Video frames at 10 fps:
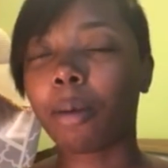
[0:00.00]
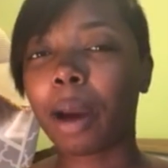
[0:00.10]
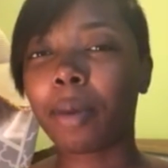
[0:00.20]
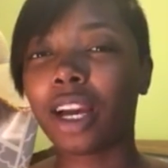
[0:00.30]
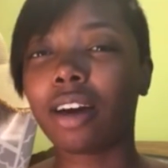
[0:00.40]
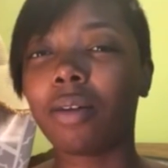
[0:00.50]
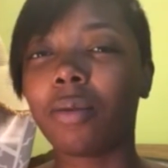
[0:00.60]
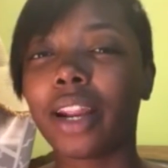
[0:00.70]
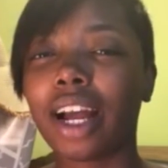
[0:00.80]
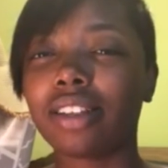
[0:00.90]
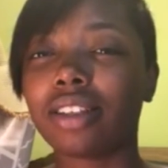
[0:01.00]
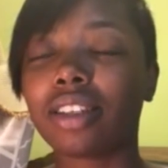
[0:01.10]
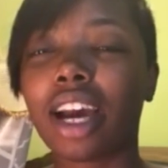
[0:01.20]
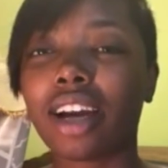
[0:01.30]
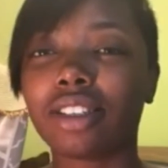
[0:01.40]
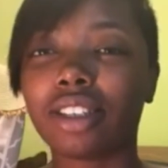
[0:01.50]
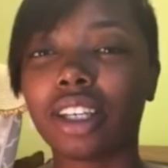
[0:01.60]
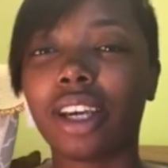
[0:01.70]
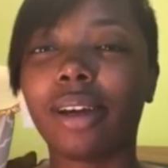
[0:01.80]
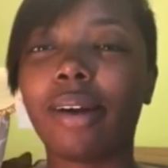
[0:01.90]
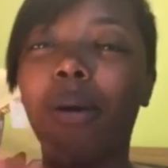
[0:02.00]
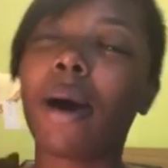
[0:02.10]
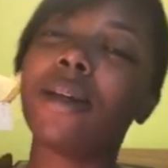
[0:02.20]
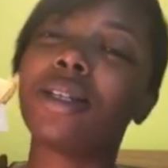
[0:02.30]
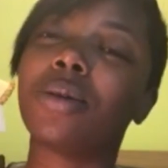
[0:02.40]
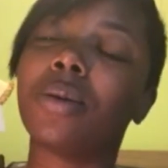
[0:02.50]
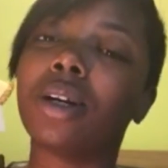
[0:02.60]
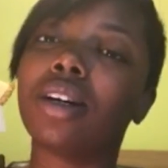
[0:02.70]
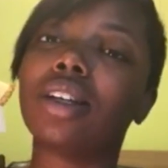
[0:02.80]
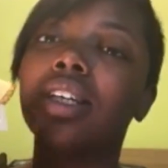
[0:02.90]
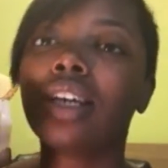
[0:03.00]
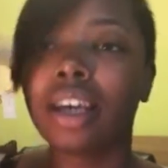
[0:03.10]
my makeup when I just casually go out into the world.